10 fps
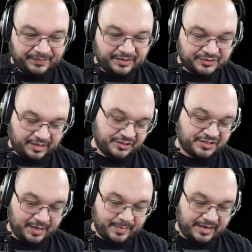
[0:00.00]
So I
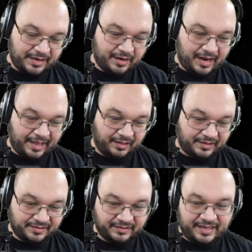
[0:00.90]
just come in here. I
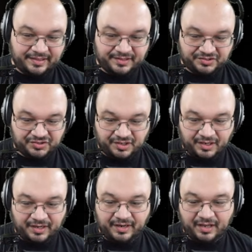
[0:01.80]
click delete. This is
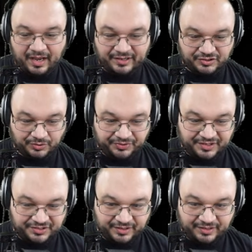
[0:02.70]
gone. I sold
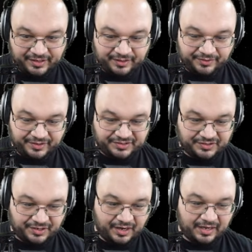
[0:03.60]
this earlier. This is
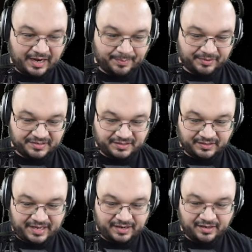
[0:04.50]
gone. I press
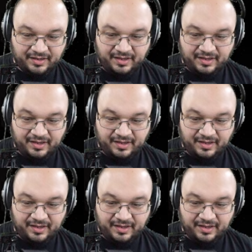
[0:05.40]
delete.